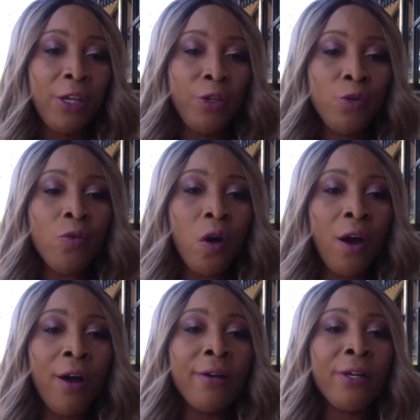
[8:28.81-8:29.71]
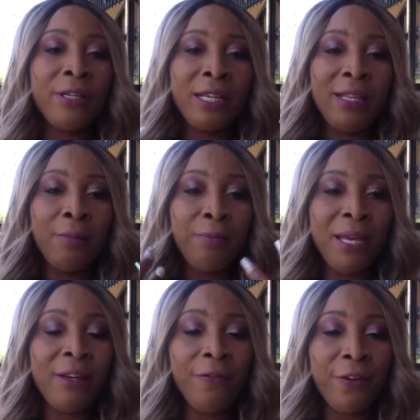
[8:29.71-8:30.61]
you are going to get the
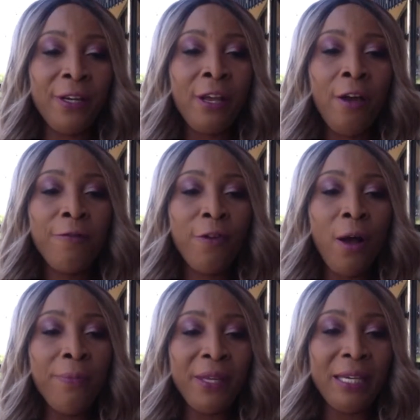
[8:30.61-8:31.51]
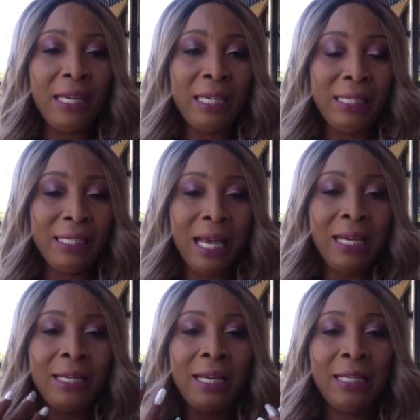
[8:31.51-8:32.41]
benefit from the
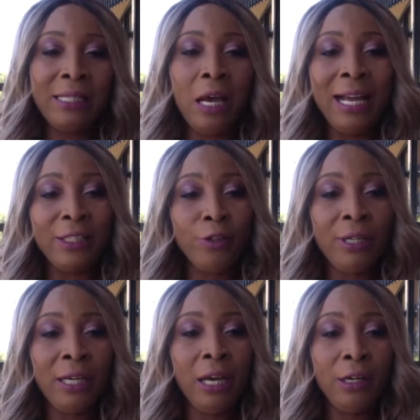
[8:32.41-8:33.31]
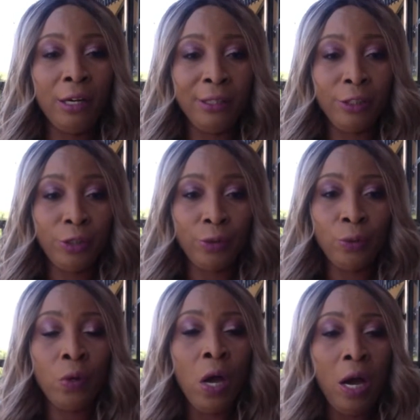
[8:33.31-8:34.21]
inside and it's actually going to
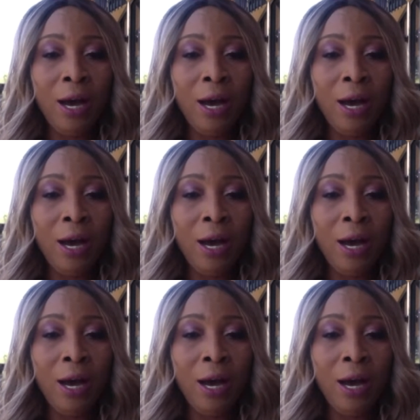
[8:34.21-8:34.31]
show